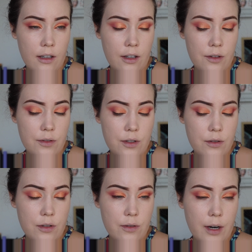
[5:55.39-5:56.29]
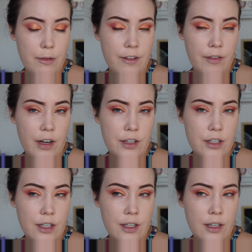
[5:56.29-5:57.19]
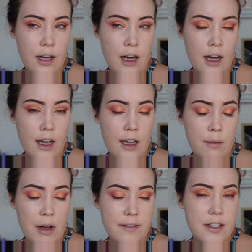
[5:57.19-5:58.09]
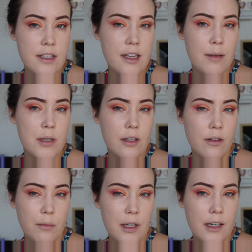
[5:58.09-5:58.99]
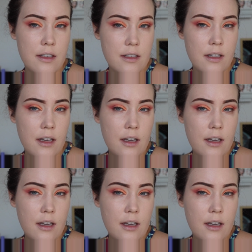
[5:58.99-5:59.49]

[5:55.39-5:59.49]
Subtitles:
used to describe a foundation, I am often skeptical because